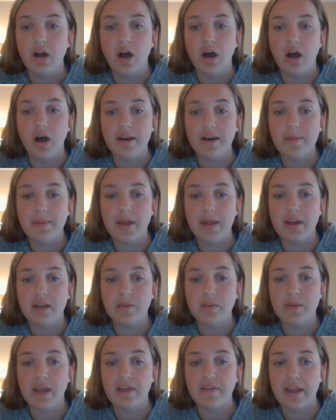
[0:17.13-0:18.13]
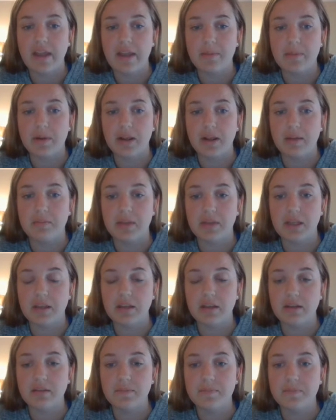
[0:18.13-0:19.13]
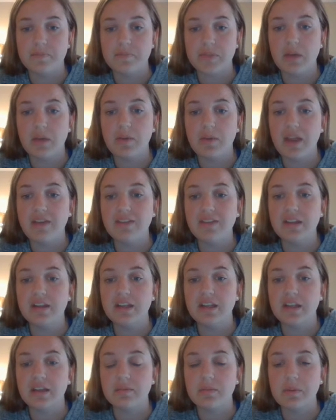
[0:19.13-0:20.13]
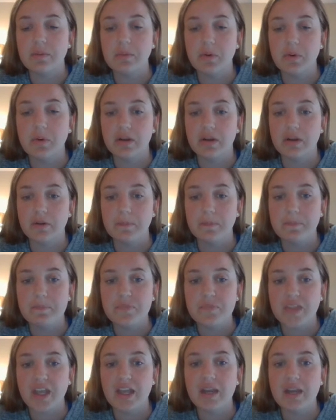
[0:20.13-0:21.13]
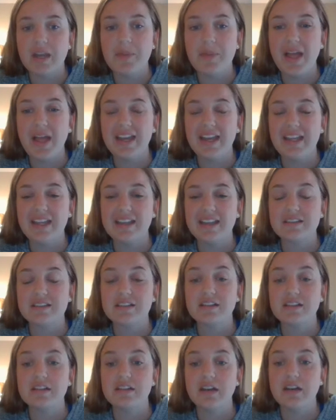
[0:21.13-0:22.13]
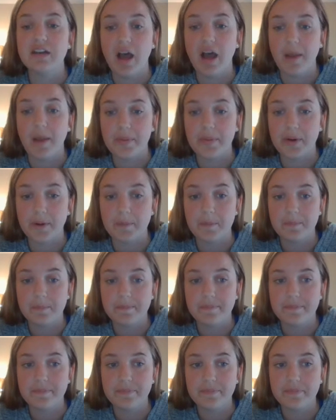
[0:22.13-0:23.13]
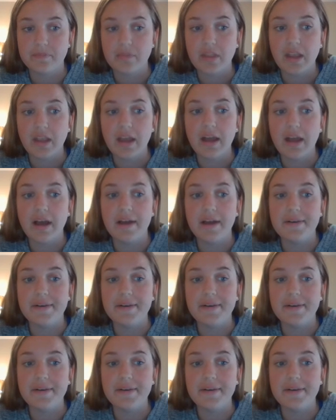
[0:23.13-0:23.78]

On a penny, we have Abraham Lincoln and we have the Lincoln Memorial. And a penny is copper. A